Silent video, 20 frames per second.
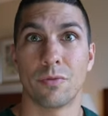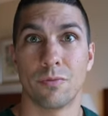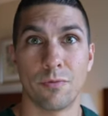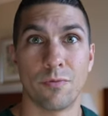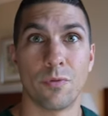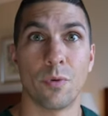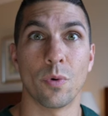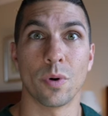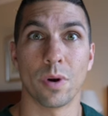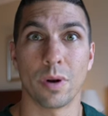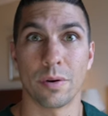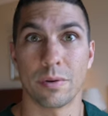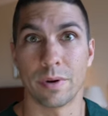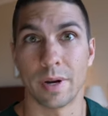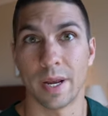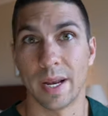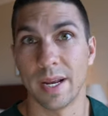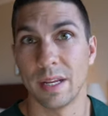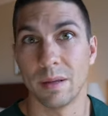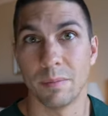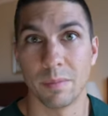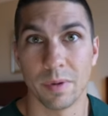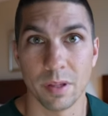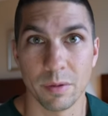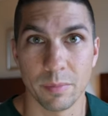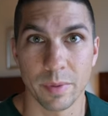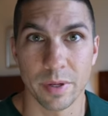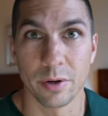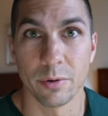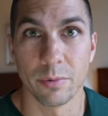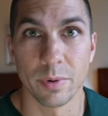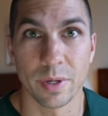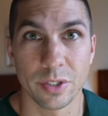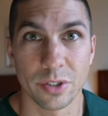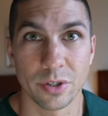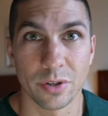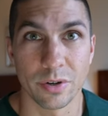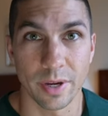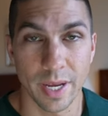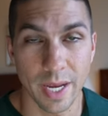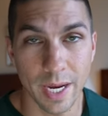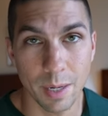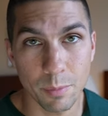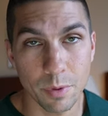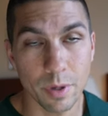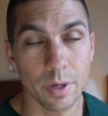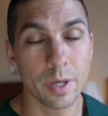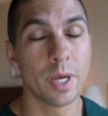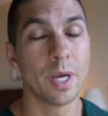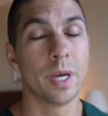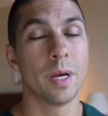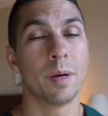480 millimeter reach on your camera,